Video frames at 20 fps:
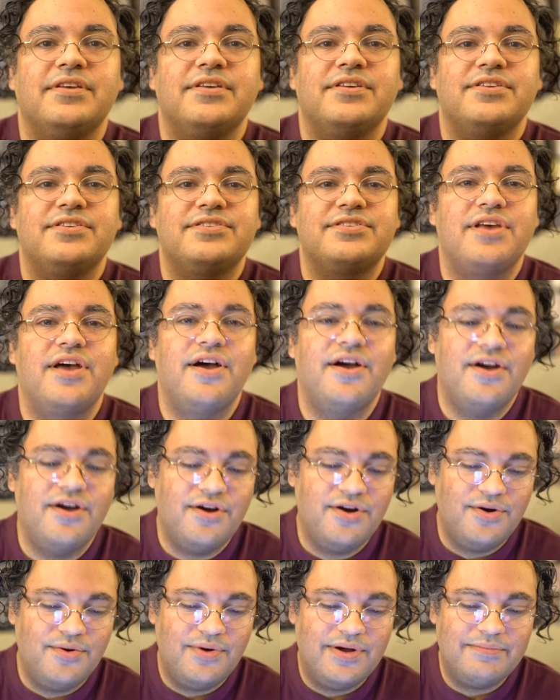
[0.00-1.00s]

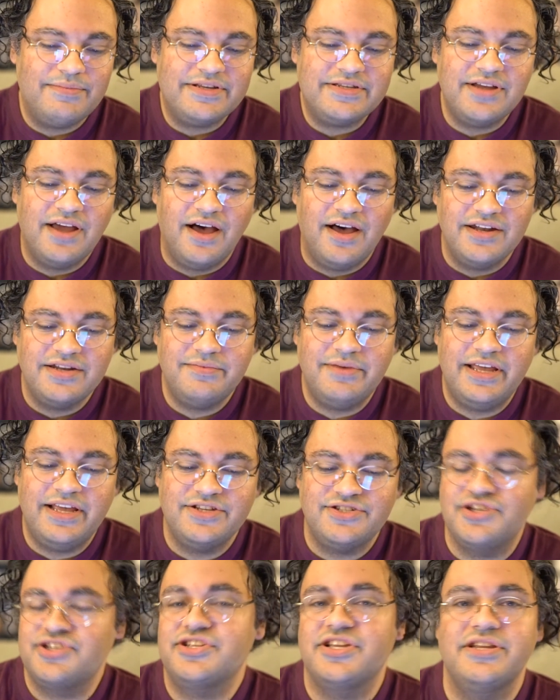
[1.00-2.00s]
So metonymy
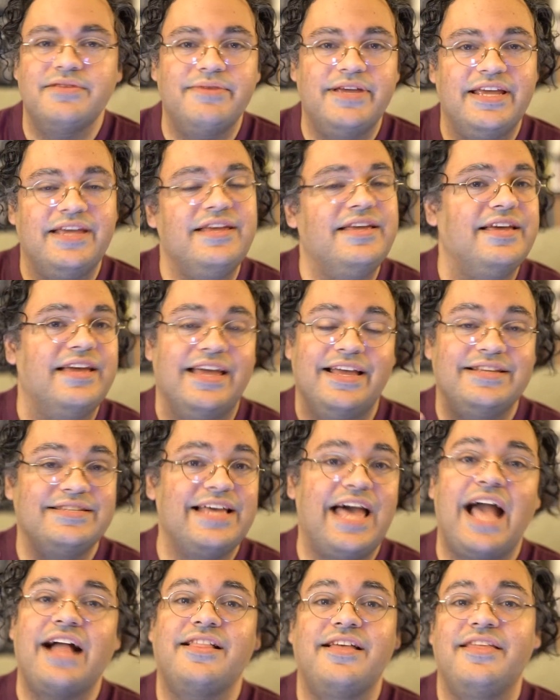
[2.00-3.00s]
is just going to be
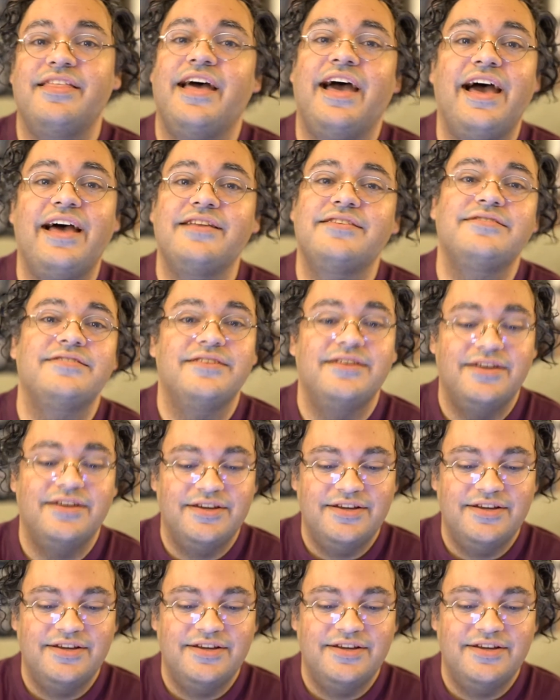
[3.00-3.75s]
exactly that.